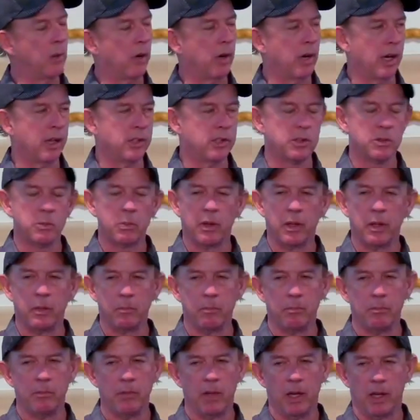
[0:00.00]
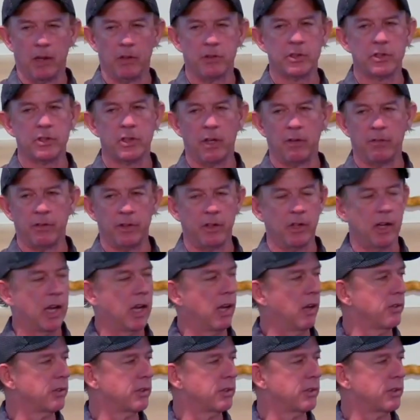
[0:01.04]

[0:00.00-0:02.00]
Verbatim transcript: I just wanted, I'll serve in your house.